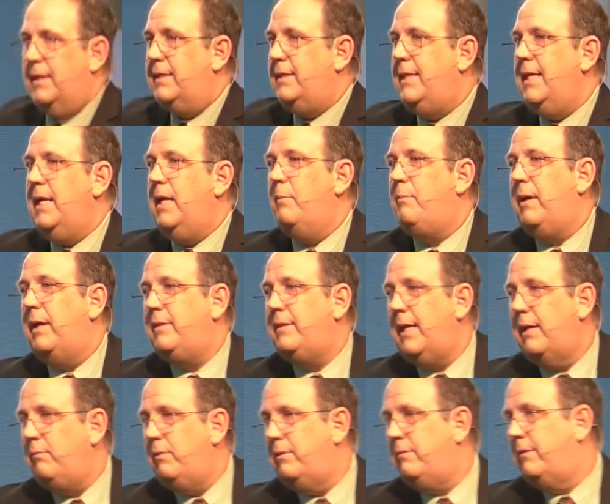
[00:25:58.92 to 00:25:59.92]
didn't think about
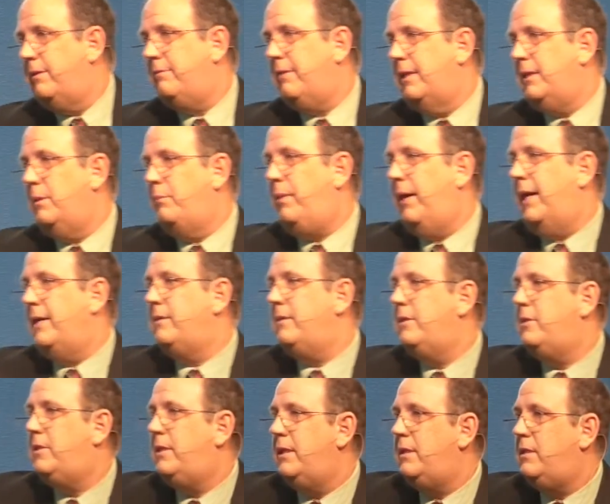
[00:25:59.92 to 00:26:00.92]
that when we read the
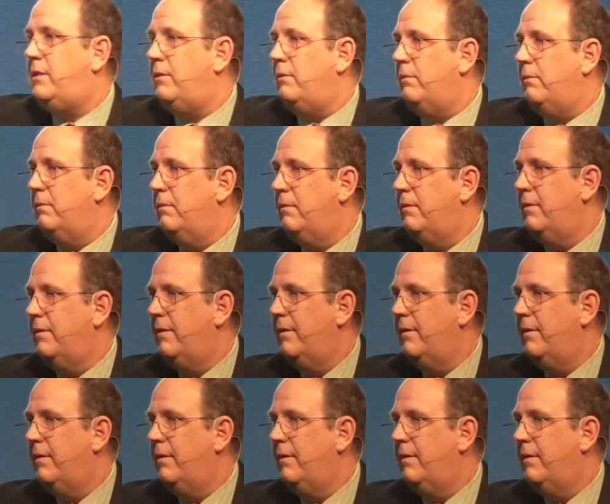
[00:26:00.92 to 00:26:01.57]
passage, did you?